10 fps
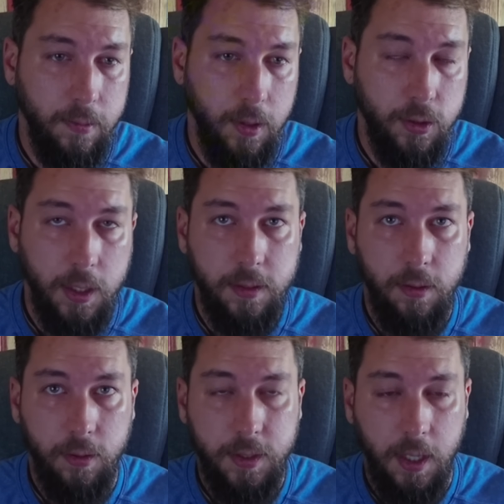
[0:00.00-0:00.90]
adjust
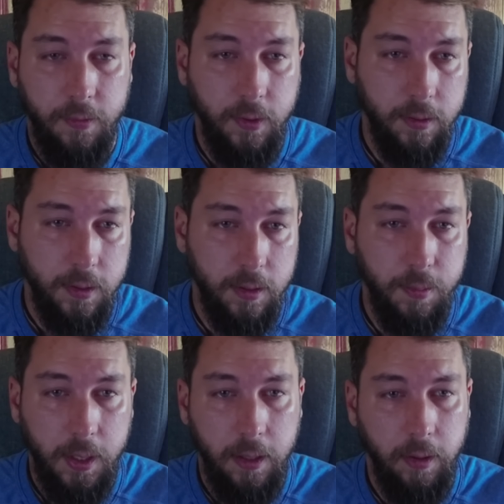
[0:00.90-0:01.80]
yourself and
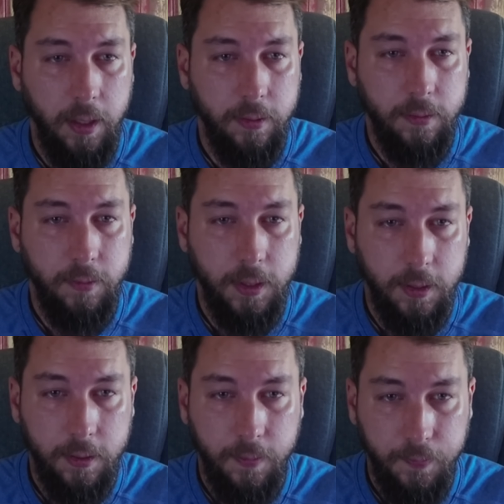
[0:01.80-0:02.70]
play around with
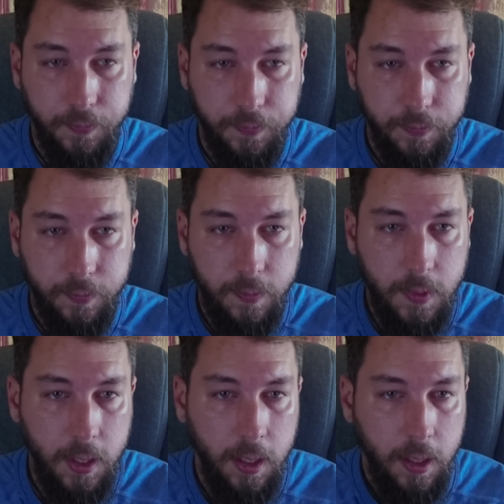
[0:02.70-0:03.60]
it.
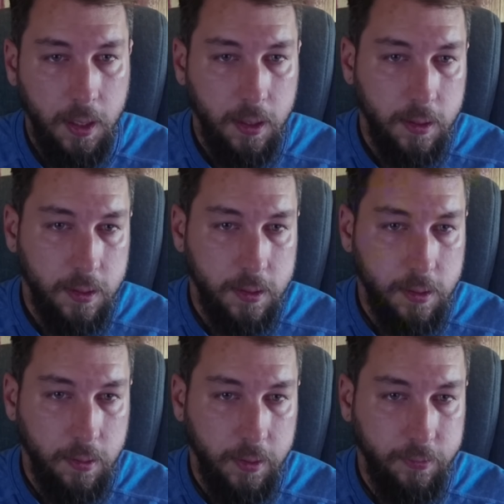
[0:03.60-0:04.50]

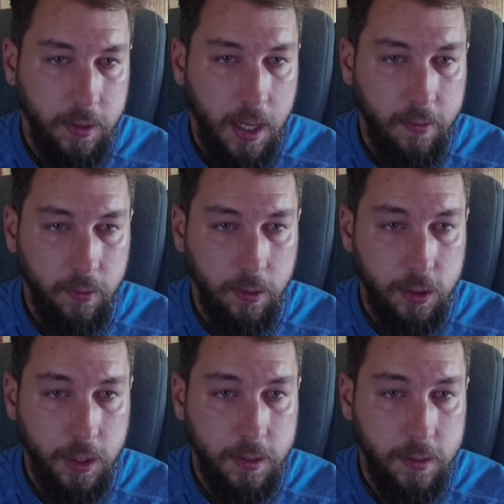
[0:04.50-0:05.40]
So if we have
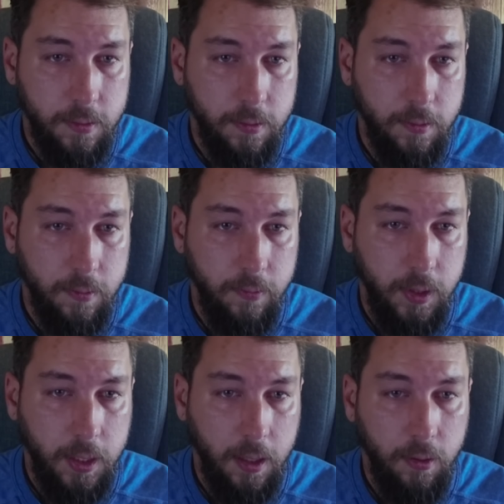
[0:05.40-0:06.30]
logits,
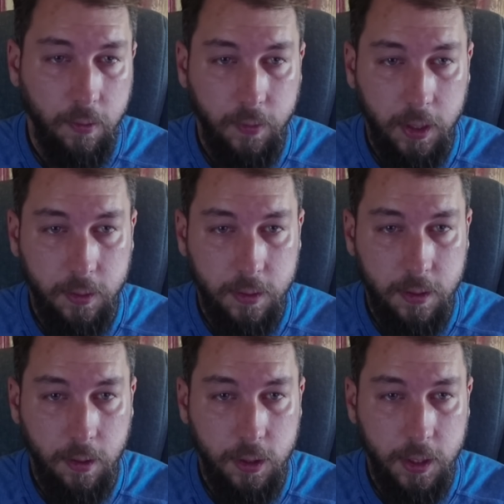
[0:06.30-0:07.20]
we can convert those
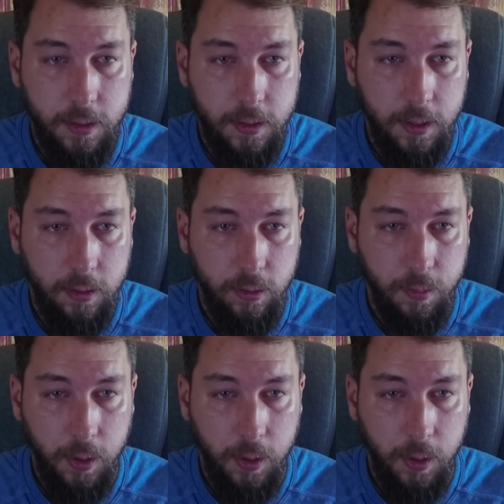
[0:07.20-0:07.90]
logits into